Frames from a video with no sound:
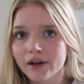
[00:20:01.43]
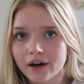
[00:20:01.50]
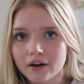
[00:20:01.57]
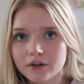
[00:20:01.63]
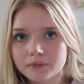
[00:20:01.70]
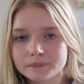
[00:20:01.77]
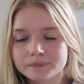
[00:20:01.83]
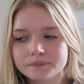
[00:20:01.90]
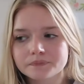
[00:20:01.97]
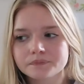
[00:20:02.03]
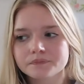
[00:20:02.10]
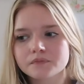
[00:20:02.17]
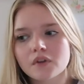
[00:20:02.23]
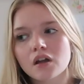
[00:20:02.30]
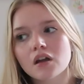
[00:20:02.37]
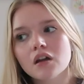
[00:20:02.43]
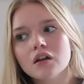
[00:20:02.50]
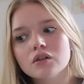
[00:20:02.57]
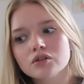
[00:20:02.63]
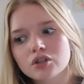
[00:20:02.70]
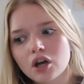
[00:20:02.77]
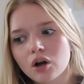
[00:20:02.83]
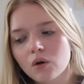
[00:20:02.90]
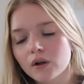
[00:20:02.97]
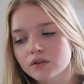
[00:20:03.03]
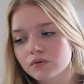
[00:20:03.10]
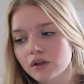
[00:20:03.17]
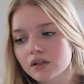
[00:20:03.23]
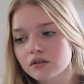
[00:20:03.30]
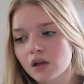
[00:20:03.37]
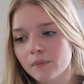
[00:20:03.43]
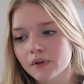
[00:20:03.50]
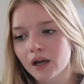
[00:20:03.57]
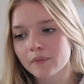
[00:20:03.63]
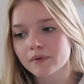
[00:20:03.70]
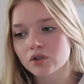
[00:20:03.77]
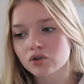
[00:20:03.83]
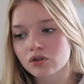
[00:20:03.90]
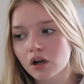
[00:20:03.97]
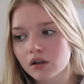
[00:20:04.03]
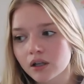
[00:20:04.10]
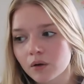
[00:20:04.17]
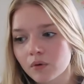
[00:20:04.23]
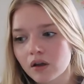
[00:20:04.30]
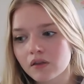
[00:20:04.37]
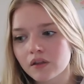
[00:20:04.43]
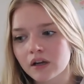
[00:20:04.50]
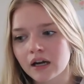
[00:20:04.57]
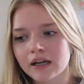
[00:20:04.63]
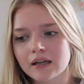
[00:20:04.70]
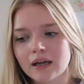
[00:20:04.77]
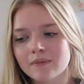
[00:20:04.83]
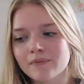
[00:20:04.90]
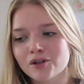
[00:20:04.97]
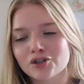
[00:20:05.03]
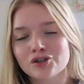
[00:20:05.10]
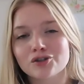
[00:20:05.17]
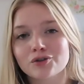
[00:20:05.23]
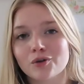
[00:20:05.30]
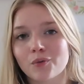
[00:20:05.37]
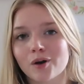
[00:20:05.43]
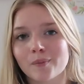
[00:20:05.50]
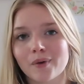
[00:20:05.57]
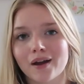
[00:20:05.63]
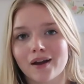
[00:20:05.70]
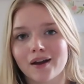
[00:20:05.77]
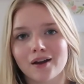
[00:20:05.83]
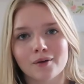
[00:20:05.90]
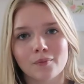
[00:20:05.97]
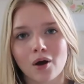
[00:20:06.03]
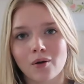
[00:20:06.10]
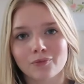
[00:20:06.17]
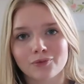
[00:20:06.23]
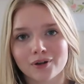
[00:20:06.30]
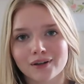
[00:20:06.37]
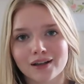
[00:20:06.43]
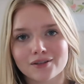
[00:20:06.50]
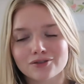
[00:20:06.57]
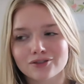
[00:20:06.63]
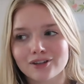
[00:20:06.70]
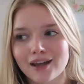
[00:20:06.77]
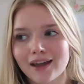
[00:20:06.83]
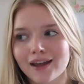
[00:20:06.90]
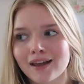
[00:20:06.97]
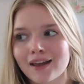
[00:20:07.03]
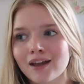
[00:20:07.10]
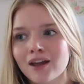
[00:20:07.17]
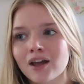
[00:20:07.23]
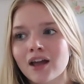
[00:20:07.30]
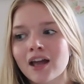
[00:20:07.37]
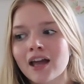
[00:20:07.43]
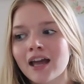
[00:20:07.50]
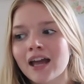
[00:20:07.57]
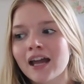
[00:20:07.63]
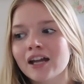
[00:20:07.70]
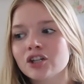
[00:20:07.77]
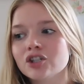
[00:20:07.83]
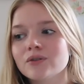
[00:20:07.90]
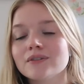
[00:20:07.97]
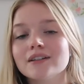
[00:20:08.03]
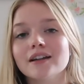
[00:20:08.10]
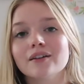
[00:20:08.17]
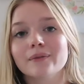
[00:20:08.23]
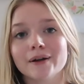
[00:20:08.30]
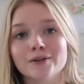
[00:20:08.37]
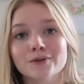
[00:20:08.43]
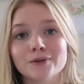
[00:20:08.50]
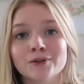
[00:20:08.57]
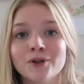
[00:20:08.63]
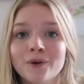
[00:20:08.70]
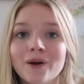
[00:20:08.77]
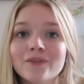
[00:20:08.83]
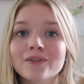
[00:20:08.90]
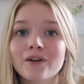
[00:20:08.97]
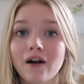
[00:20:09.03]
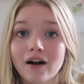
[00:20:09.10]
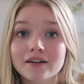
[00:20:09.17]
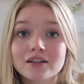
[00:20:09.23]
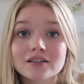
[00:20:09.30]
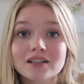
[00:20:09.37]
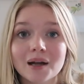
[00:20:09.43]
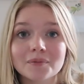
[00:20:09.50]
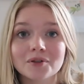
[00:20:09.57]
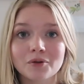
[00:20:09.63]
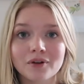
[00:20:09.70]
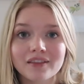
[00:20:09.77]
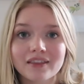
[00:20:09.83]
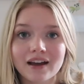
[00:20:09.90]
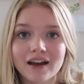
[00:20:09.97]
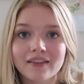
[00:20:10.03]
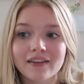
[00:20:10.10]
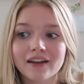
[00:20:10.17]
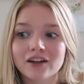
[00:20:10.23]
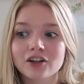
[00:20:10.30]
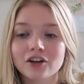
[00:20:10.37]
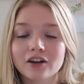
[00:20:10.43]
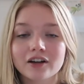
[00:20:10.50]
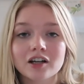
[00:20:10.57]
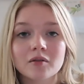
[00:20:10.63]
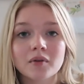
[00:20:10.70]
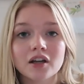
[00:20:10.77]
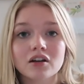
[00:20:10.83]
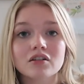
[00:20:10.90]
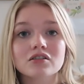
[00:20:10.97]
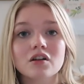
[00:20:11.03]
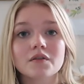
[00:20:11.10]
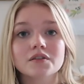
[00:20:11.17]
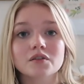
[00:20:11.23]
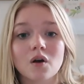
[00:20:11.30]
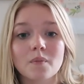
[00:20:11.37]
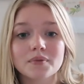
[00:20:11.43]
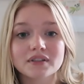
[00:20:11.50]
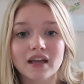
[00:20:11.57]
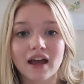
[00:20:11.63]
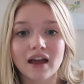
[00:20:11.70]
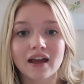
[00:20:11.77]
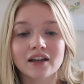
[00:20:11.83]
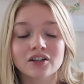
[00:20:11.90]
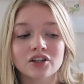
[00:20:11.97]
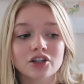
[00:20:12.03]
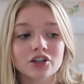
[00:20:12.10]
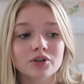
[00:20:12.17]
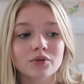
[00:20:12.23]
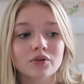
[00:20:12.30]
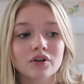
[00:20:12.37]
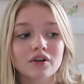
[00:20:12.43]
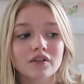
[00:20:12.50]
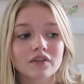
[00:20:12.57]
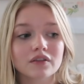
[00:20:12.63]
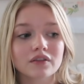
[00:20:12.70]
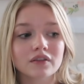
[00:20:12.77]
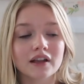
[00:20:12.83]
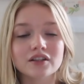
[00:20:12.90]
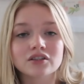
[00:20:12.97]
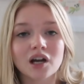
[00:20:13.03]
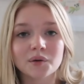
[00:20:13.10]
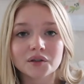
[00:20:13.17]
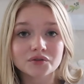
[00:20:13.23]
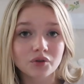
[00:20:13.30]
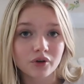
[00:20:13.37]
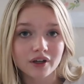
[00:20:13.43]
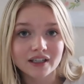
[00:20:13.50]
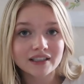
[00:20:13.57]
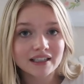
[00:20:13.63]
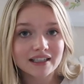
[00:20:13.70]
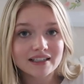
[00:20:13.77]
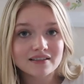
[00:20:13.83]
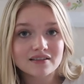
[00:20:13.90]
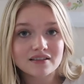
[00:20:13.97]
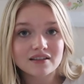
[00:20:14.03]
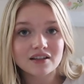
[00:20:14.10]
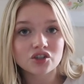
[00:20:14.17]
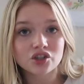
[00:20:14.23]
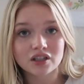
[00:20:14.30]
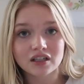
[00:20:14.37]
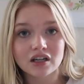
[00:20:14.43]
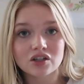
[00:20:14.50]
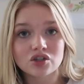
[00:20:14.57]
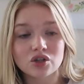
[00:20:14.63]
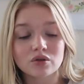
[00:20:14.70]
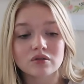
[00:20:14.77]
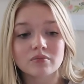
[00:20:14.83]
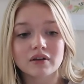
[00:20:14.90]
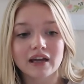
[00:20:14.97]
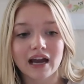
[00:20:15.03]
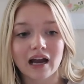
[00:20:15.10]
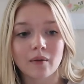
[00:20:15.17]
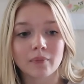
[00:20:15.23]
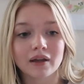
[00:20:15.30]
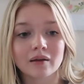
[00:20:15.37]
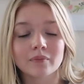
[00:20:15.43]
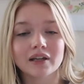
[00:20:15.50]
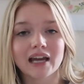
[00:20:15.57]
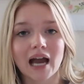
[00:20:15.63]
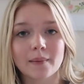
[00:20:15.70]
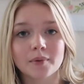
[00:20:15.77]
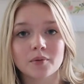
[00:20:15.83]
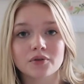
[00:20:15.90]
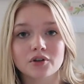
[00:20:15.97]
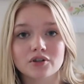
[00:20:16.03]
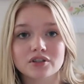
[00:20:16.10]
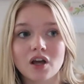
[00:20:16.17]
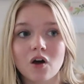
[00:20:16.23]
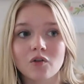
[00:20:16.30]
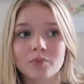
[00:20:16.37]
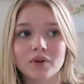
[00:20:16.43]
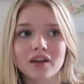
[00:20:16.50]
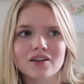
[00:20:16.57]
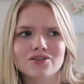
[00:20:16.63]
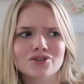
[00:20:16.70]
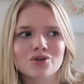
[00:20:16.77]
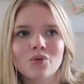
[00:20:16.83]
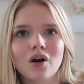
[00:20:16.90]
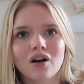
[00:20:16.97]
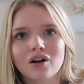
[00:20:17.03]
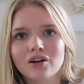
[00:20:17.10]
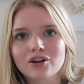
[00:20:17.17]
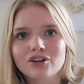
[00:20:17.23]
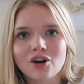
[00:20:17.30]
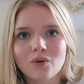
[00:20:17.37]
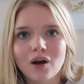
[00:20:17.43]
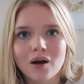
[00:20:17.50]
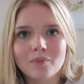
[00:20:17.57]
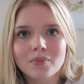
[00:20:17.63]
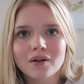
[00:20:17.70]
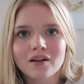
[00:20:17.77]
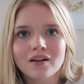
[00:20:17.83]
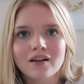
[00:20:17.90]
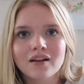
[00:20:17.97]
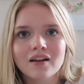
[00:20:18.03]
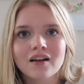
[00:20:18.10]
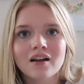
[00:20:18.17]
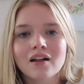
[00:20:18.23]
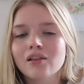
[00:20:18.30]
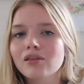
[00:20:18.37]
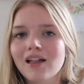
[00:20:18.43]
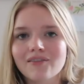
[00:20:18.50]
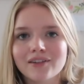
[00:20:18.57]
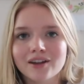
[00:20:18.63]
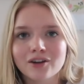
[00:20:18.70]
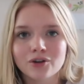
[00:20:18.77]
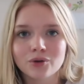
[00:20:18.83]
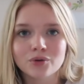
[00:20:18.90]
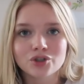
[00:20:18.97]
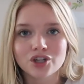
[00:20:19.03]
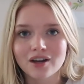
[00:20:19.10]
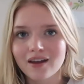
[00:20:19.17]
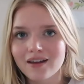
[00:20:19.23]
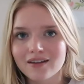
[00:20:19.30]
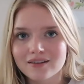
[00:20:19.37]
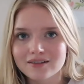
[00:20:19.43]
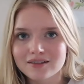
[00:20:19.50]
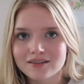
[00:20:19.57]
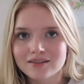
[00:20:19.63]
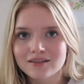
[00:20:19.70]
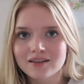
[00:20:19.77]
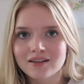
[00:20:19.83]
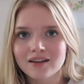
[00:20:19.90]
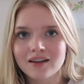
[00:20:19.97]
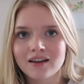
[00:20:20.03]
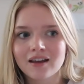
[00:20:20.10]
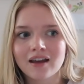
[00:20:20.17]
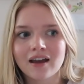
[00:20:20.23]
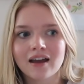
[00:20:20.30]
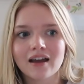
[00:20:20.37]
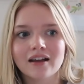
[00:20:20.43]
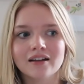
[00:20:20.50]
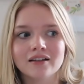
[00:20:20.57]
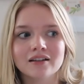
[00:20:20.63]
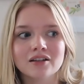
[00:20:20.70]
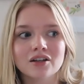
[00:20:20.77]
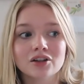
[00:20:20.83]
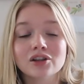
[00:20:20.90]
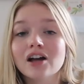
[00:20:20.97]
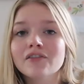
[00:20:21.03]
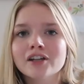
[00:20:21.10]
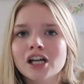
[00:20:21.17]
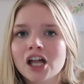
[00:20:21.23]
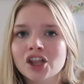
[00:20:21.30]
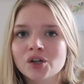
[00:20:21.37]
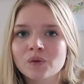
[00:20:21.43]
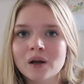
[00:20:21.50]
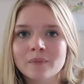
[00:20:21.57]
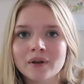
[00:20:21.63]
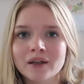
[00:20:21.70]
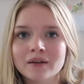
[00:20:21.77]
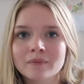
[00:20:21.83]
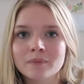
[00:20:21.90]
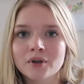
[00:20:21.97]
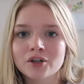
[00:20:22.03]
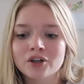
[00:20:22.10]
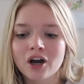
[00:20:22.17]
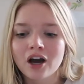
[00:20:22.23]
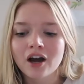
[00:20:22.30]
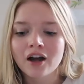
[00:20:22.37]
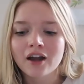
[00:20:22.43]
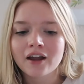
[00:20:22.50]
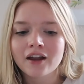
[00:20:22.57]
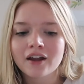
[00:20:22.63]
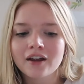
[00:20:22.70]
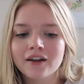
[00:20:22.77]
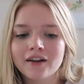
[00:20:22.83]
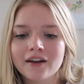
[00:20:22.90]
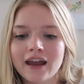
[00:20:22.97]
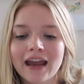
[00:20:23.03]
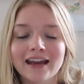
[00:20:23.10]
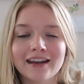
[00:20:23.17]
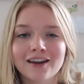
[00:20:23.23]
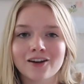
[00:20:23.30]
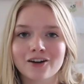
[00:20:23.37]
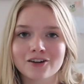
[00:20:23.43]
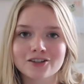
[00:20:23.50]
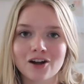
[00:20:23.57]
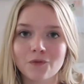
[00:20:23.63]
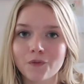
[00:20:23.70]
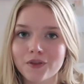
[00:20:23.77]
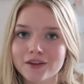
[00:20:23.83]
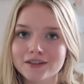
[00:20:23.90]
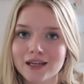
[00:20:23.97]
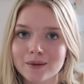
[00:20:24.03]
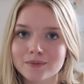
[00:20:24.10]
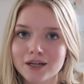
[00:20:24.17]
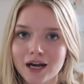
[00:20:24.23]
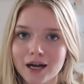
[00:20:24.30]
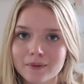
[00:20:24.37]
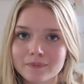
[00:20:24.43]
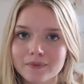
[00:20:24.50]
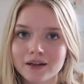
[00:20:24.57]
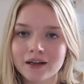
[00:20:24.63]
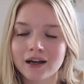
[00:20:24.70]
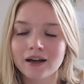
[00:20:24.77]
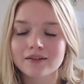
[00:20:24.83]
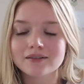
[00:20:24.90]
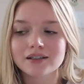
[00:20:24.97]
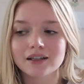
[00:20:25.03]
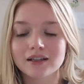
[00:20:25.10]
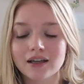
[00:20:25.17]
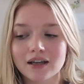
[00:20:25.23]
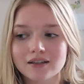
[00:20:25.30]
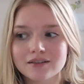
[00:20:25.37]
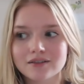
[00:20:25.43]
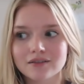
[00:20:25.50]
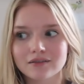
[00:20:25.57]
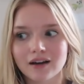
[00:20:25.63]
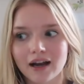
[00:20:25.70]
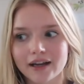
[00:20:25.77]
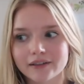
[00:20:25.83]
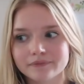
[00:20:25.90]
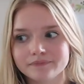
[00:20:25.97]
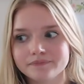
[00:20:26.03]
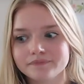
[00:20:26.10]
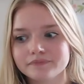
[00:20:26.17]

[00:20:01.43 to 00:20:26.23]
rare. So that's really something I've been struggling with. And I had mentioned to one of my a mom friend yesterday she was like, Rachel, you have got to stop doing that. Like, you're gonna make yourself so upset and you that's not what Rory needs. She needs you to be happy and be happy with yourself because you want her to grow up loving who she is and loving other women, but not hating herself at the same time. And I was like, yes, you're right.